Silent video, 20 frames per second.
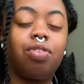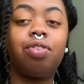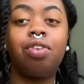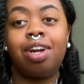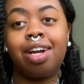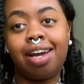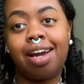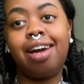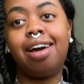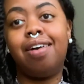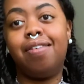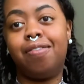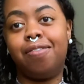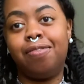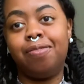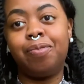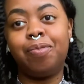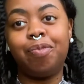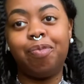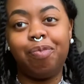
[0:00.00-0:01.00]
3.5
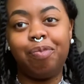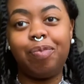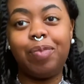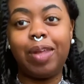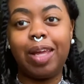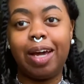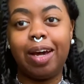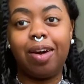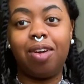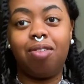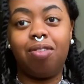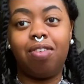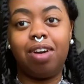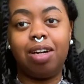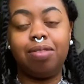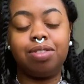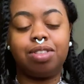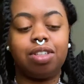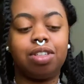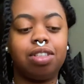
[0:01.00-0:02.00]
out of
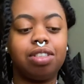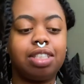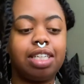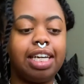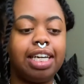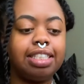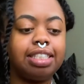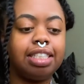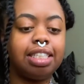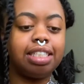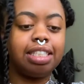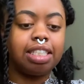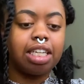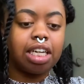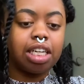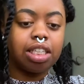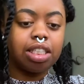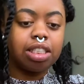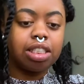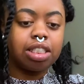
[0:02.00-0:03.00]
5 stars. As an
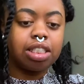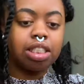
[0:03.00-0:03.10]
adult,